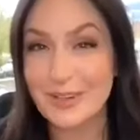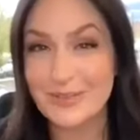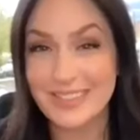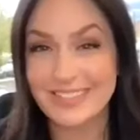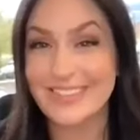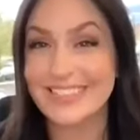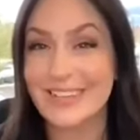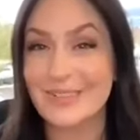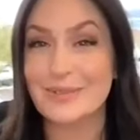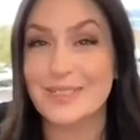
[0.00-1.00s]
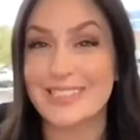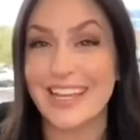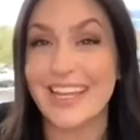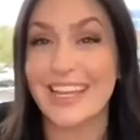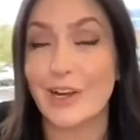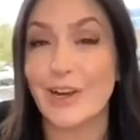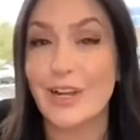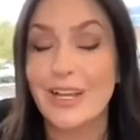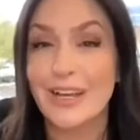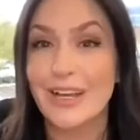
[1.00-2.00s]
heard what David was saying here.
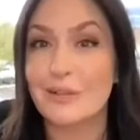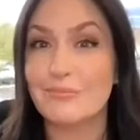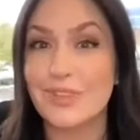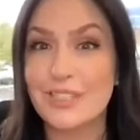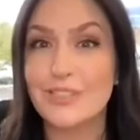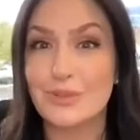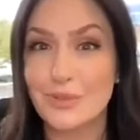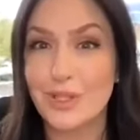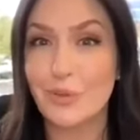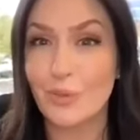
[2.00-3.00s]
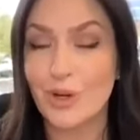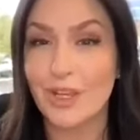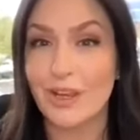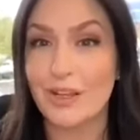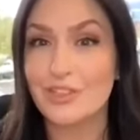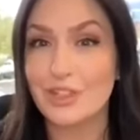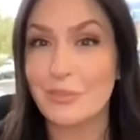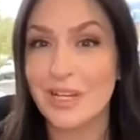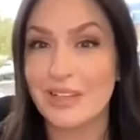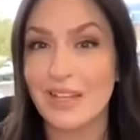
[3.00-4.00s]
This is really working on so
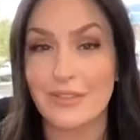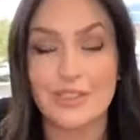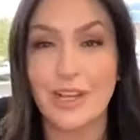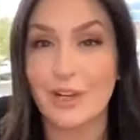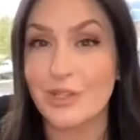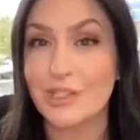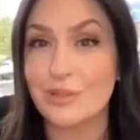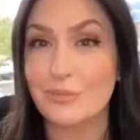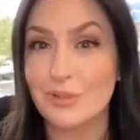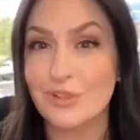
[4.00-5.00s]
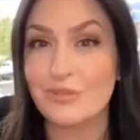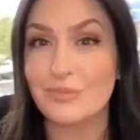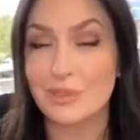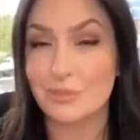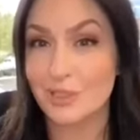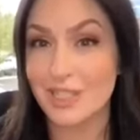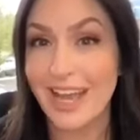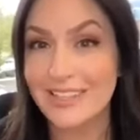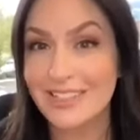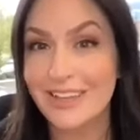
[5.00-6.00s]
many levels, not only to improve, but to
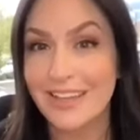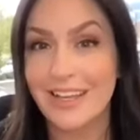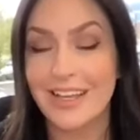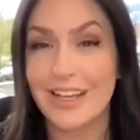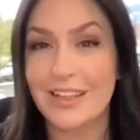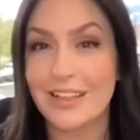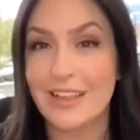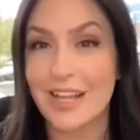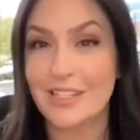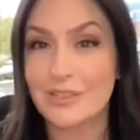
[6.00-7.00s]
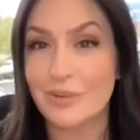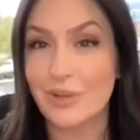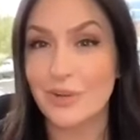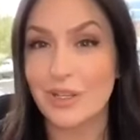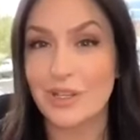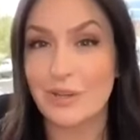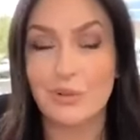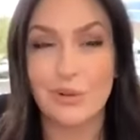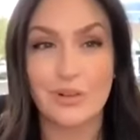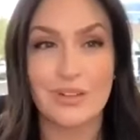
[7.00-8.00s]
protect. And I think that that's something really
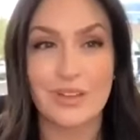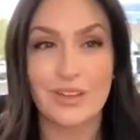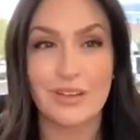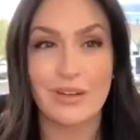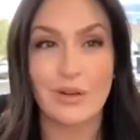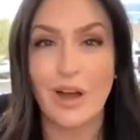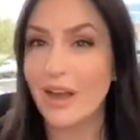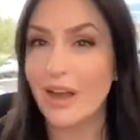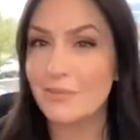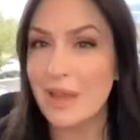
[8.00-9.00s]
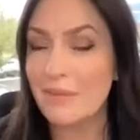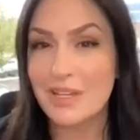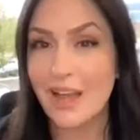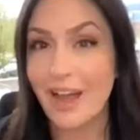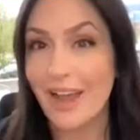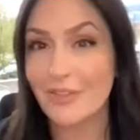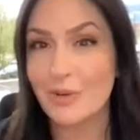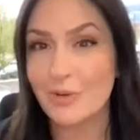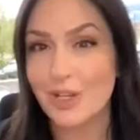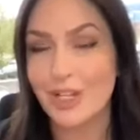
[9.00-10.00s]
important that maybe not
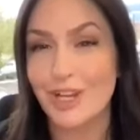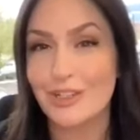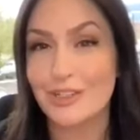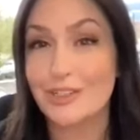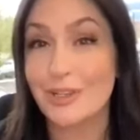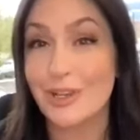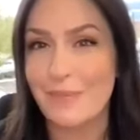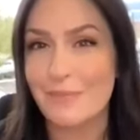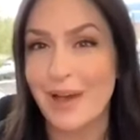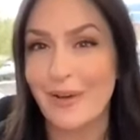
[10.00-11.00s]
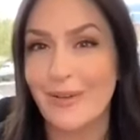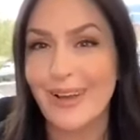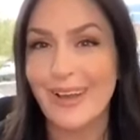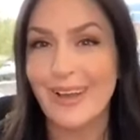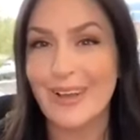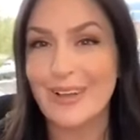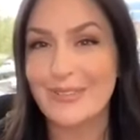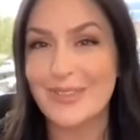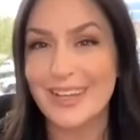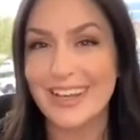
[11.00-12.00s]
everyone really understood about
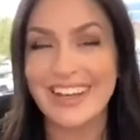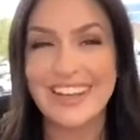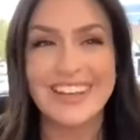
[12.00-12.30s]
Alavida.